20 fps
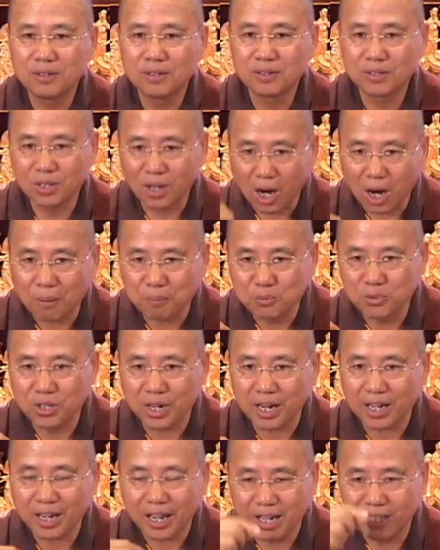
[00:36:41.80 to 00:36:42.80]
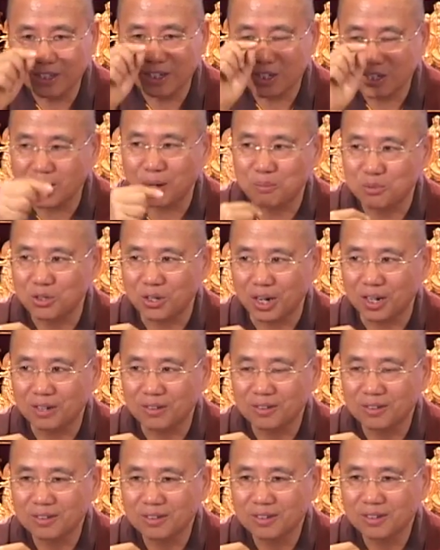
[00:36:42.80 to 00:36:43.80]
the object and the subject.
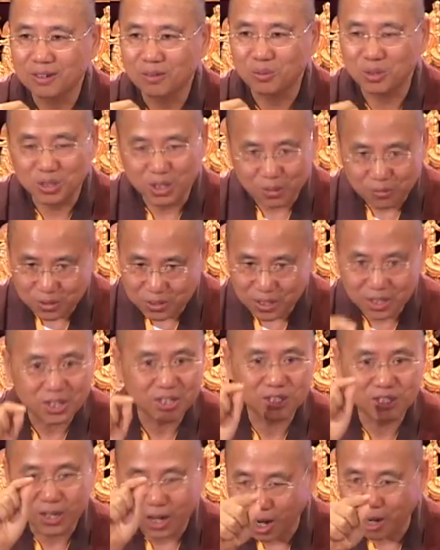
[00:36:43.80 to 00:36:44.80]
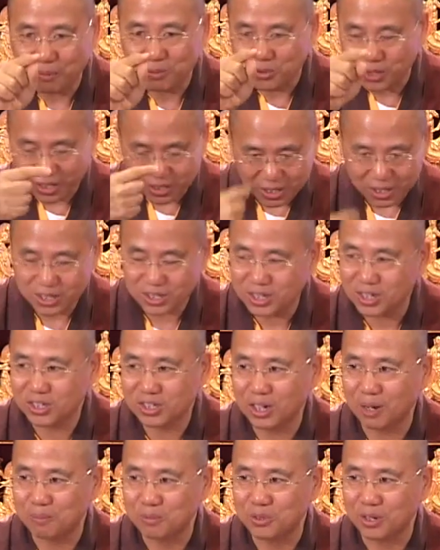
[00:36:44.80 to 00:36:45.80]
Whenever there is the object, there is a
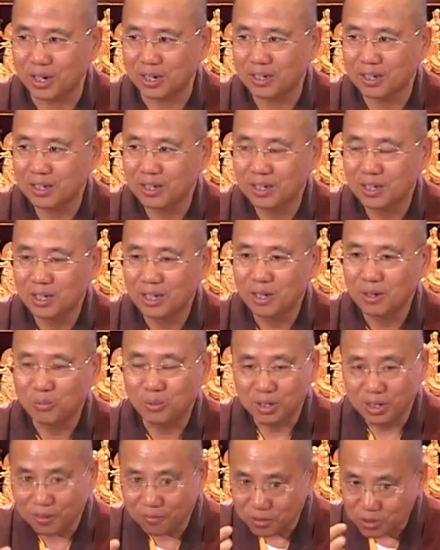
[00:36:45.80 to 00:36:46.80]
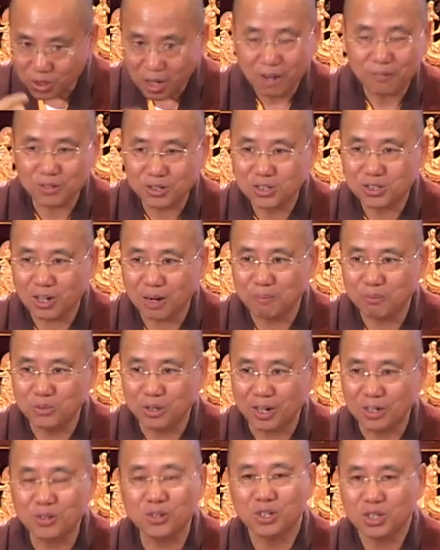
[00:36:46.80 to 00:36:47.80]
subject. Whenever you have a
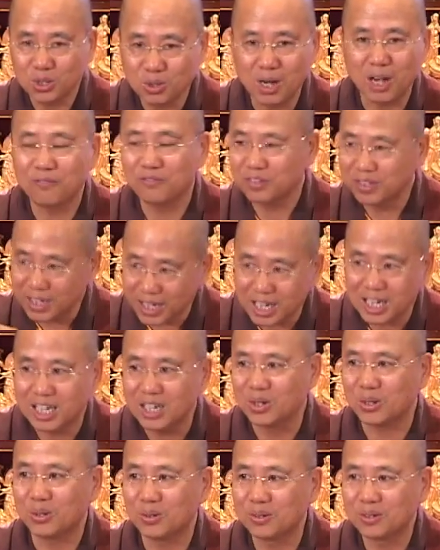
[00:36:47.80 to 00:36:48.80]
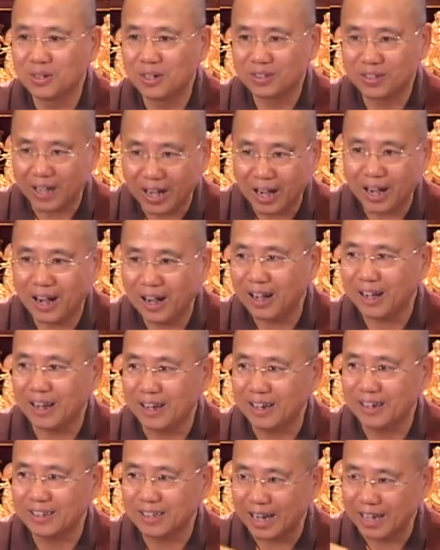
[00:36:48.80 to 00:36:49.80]
subject, you still have the ego, the
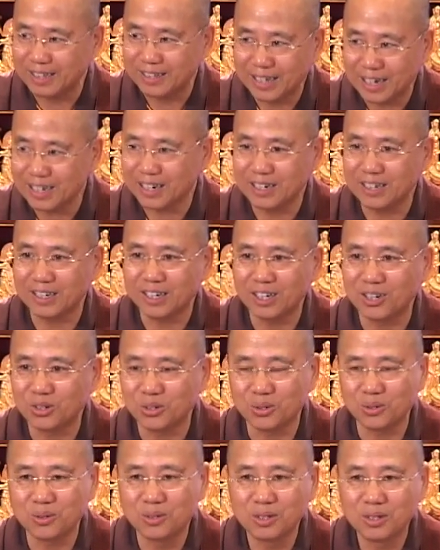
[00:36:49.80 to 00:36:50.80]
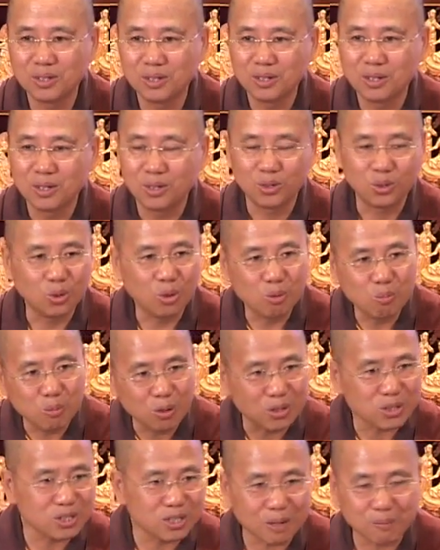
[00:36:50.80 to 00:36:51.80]
I, the identity in you. No
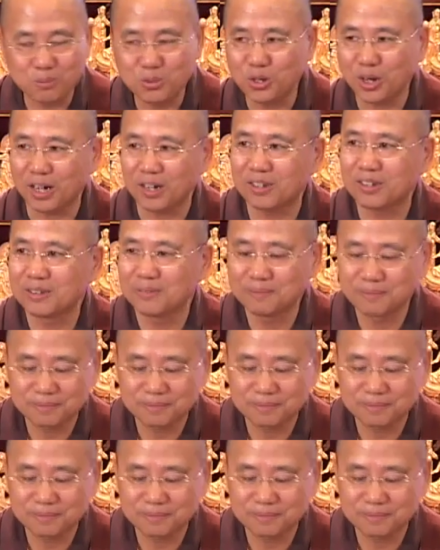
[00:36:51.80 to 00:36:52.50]
more subject.